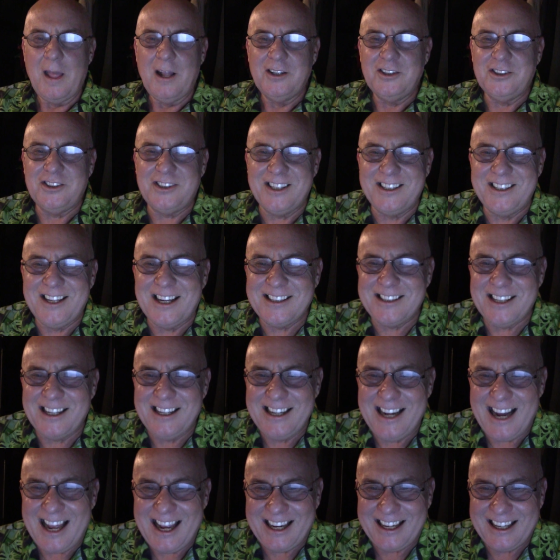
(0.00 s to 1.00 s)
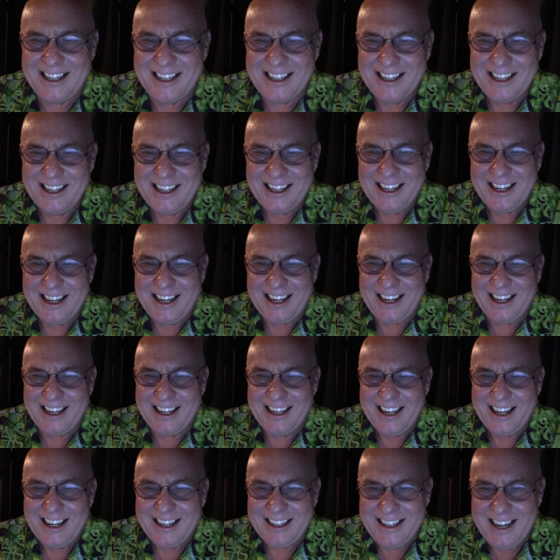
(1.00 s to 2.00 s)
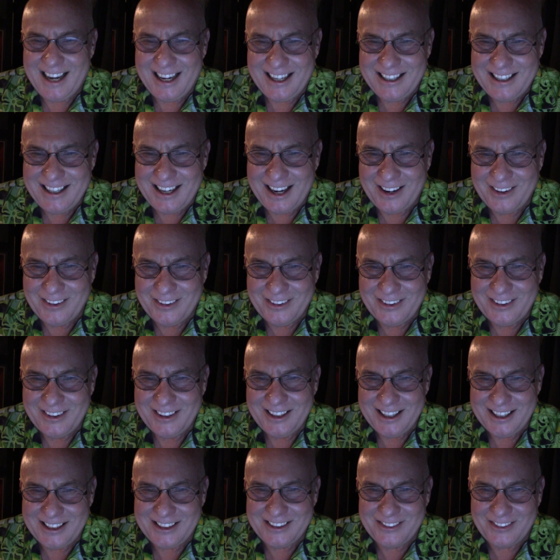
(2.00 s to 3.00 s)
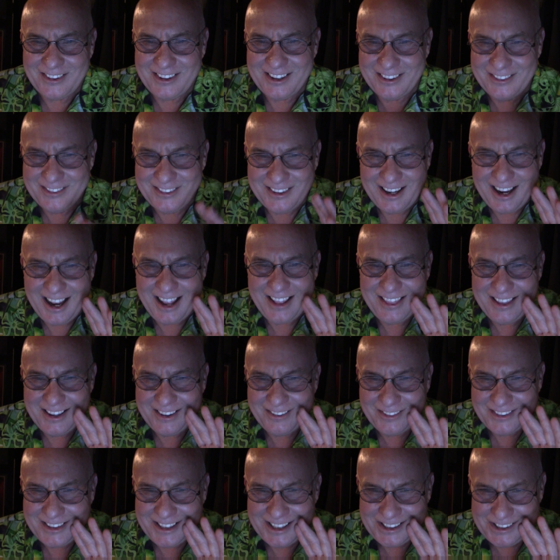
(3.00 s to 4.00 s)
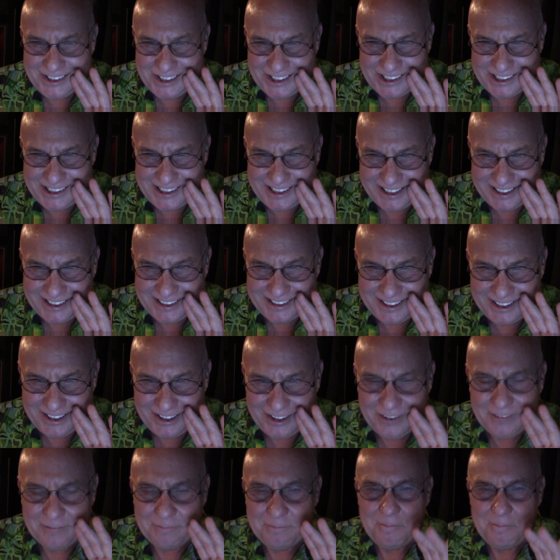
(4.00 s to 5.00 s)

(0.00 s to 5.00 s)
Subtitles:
She doesn't like Netanyahu, is I think what the gist is here.